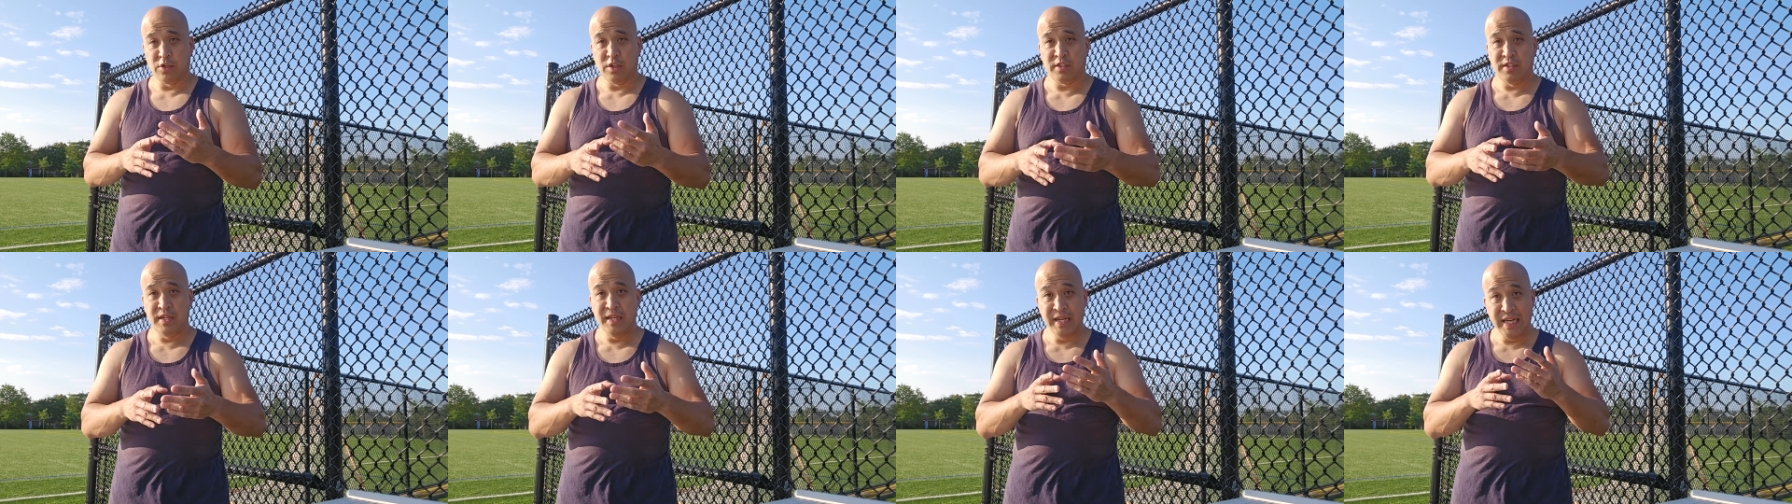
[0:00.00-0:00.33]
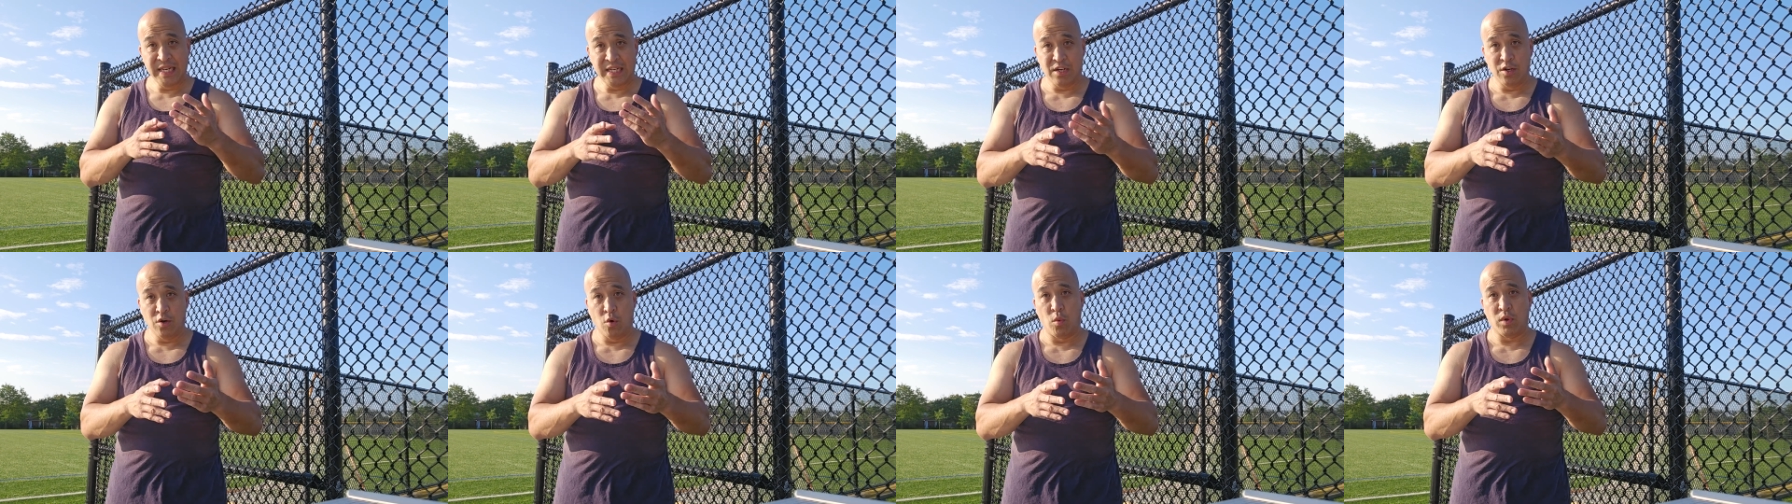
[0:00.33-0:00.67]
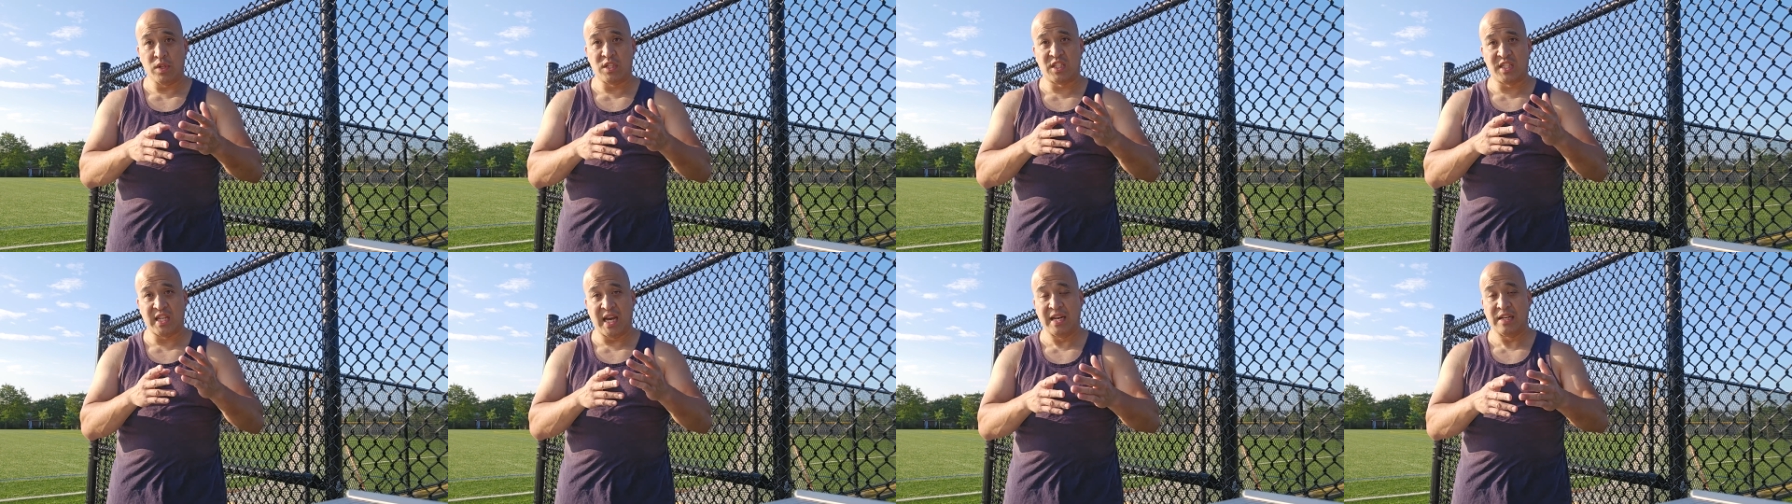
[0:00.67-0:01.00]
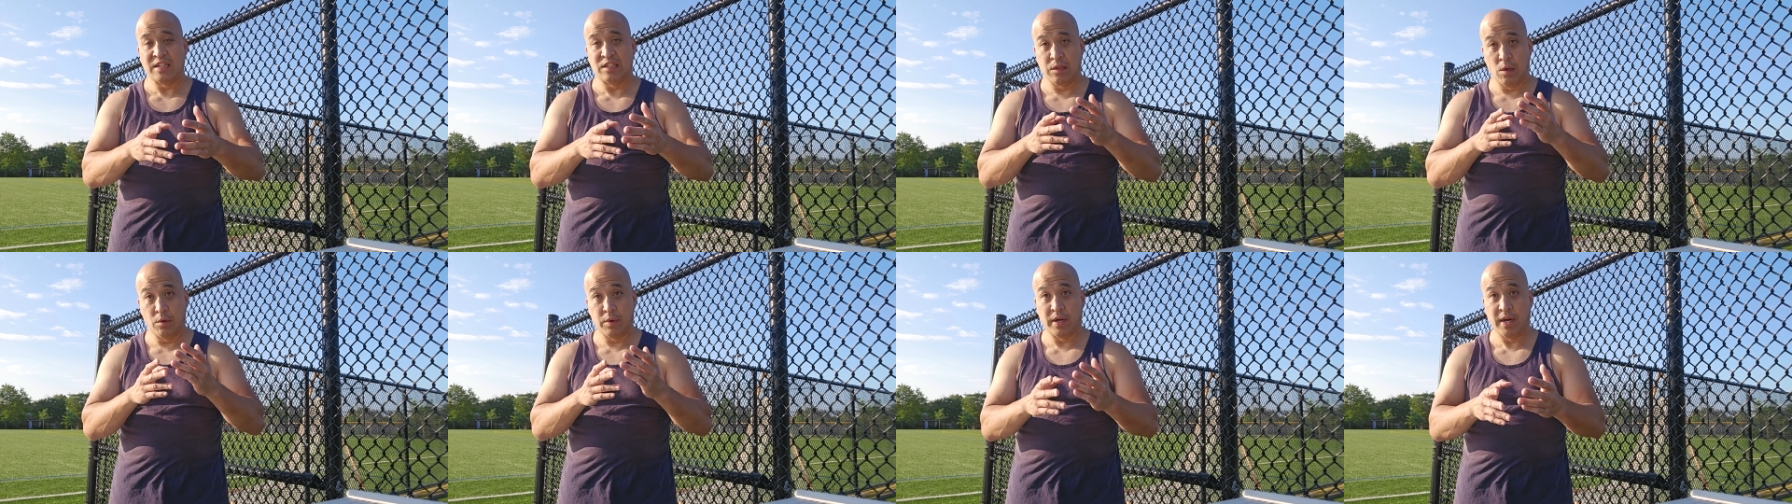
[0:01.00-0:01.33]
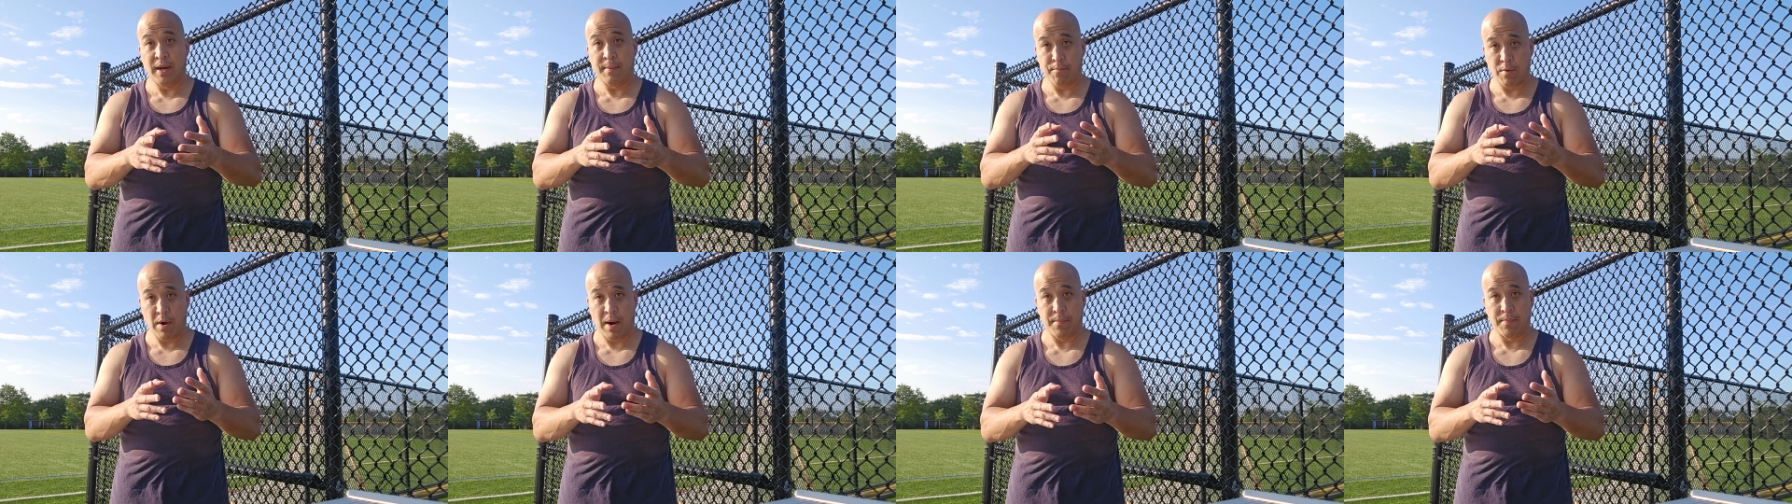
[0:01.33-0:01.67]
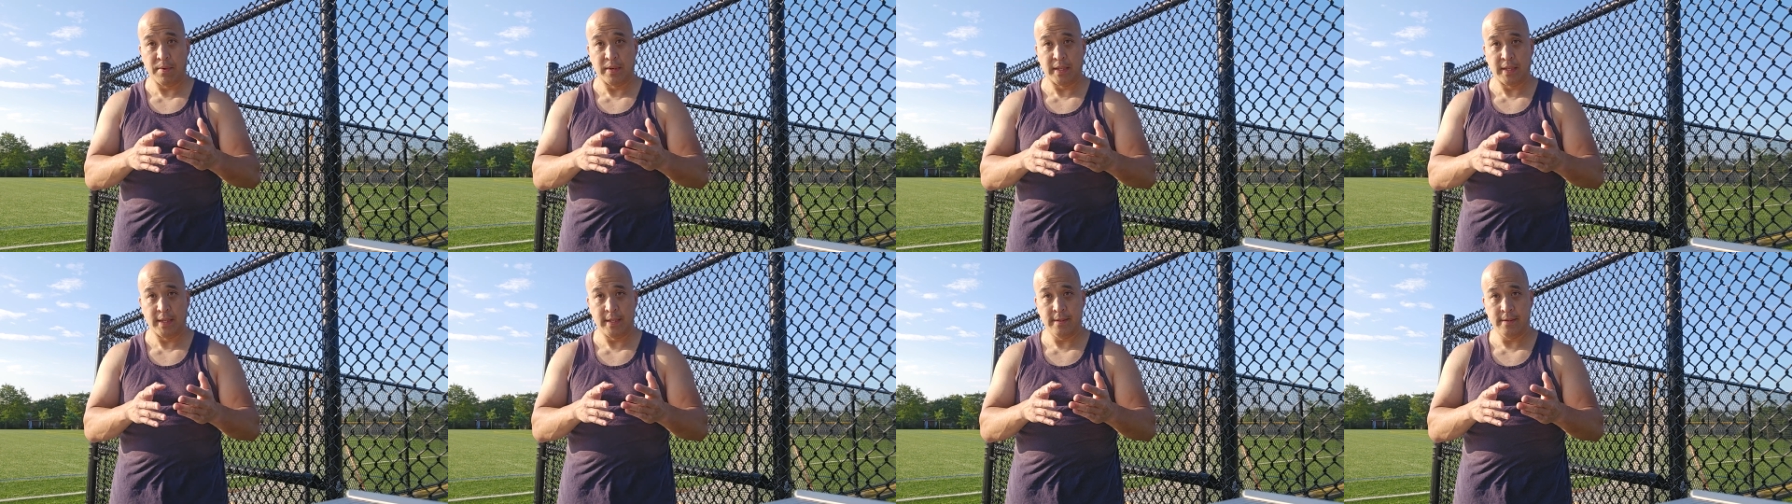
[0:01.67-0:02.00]
Just need to know what side is loaded up
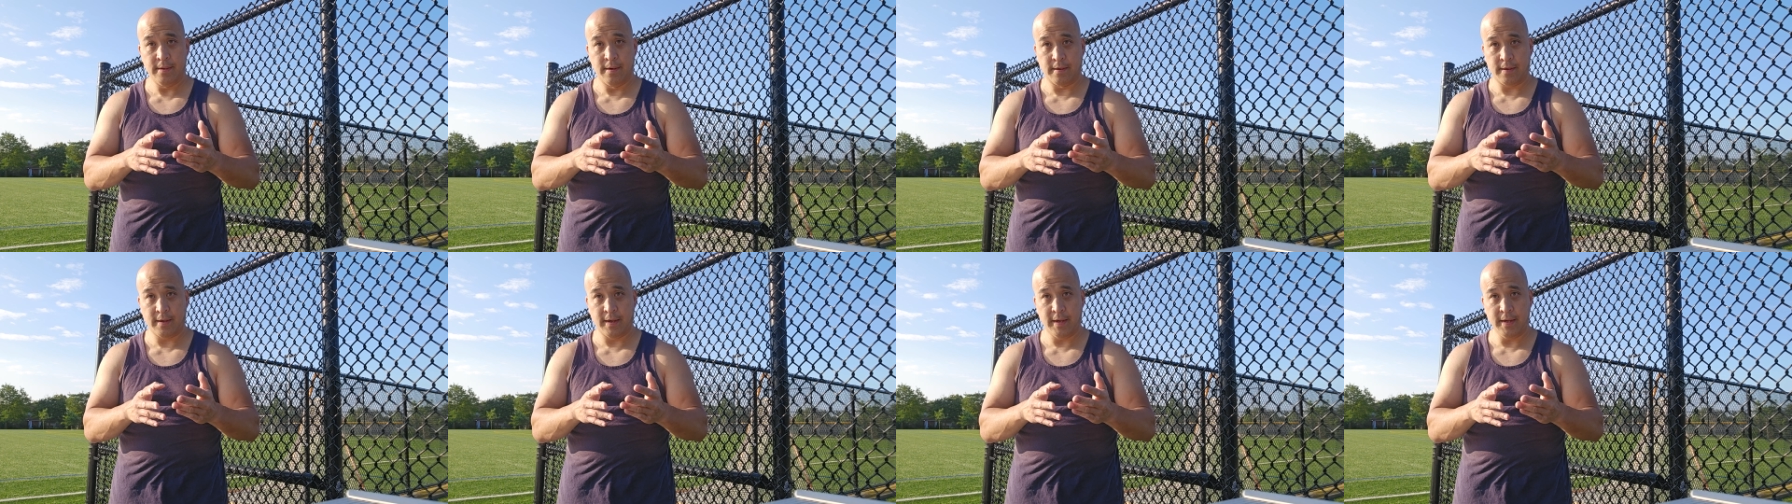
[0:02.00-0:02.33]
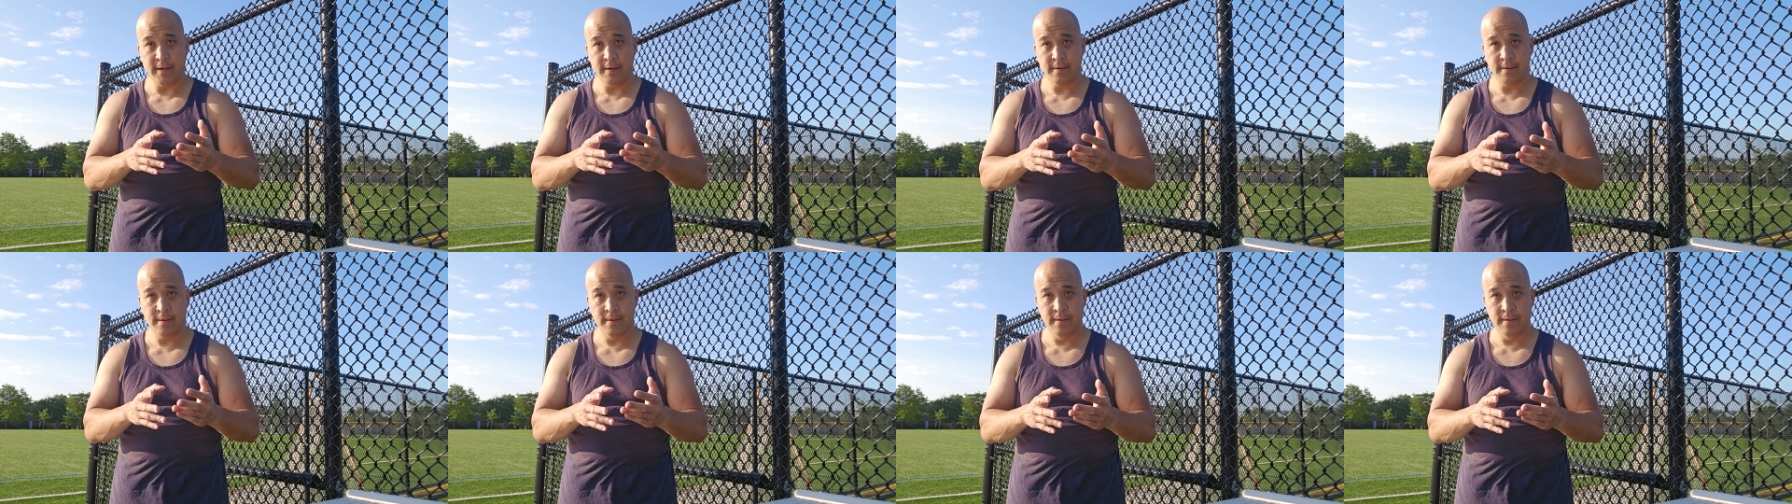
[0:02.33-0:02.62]
properly. Okay?